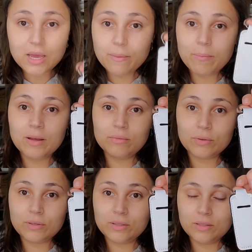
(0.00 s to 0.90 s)
But
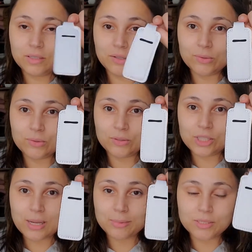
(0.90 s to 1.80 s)
for the little
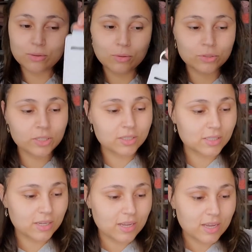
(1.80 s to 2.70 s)
chapstick holders,
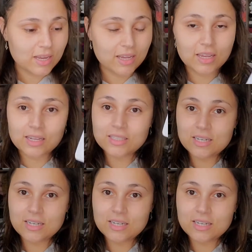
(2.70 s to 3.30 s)
and